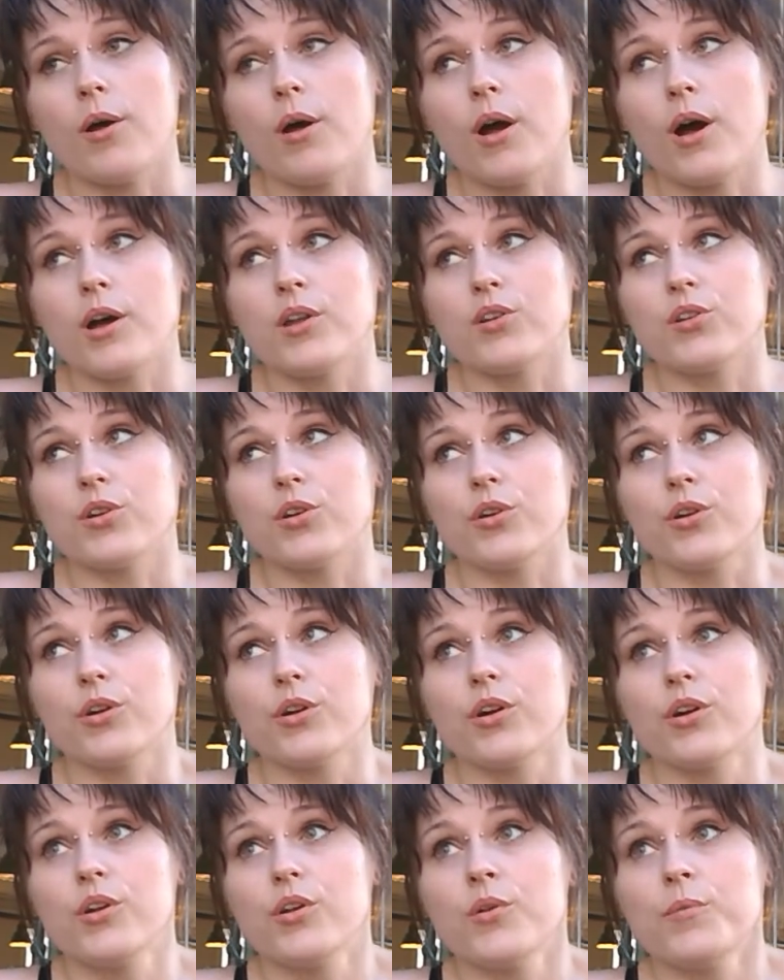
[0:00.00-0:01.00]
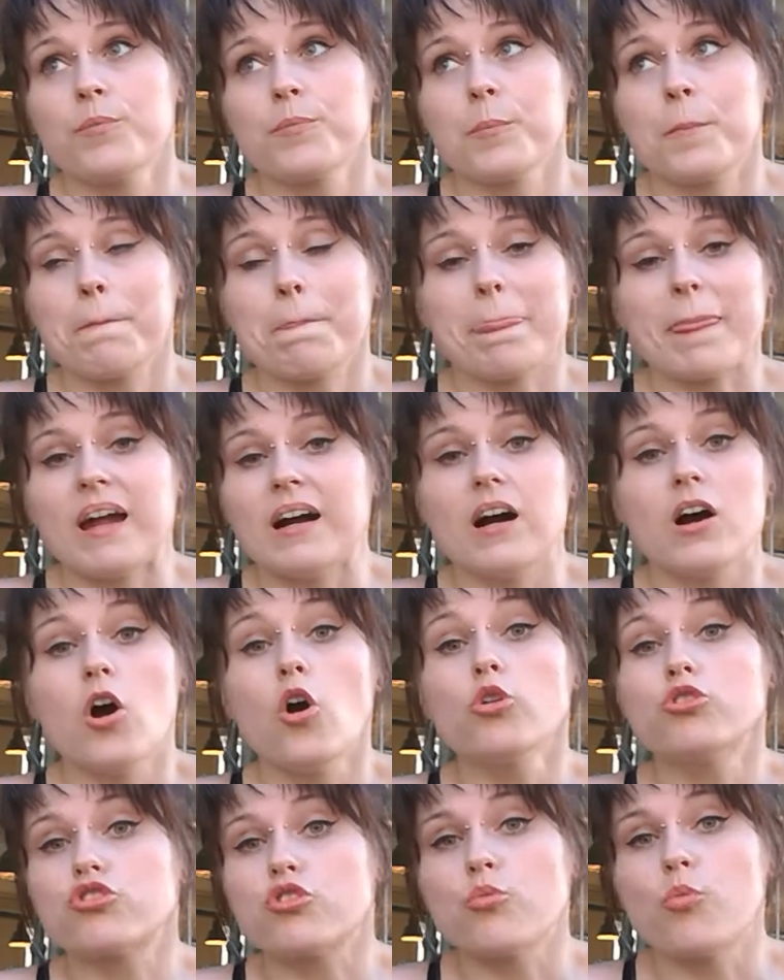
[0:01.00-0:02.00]
under
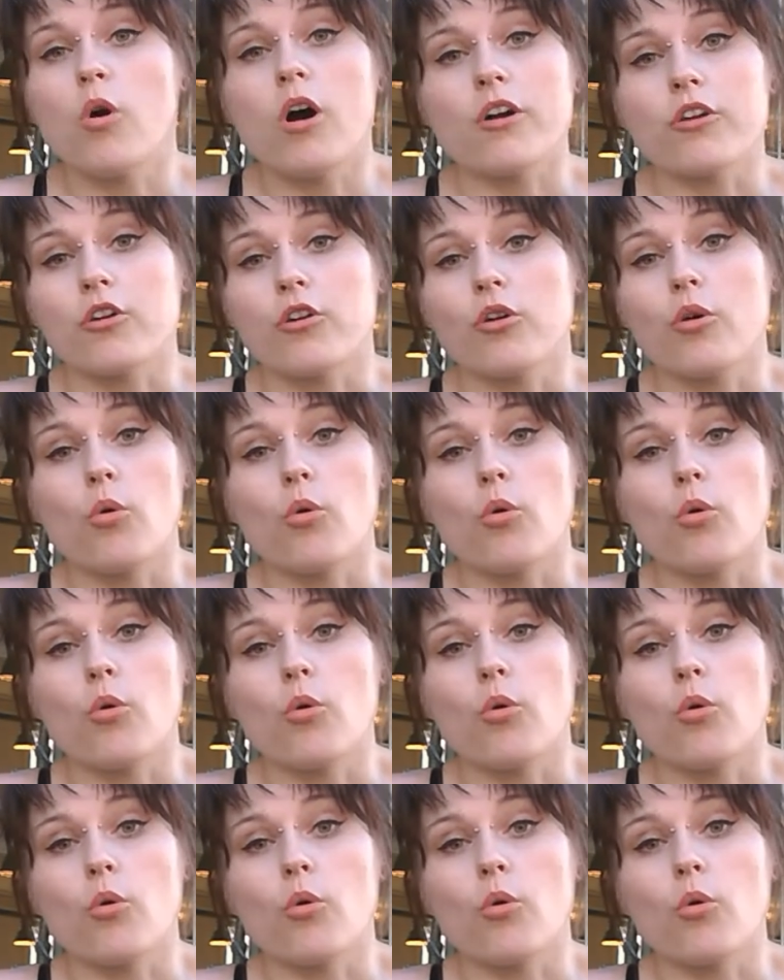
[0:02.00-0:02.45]
ocean water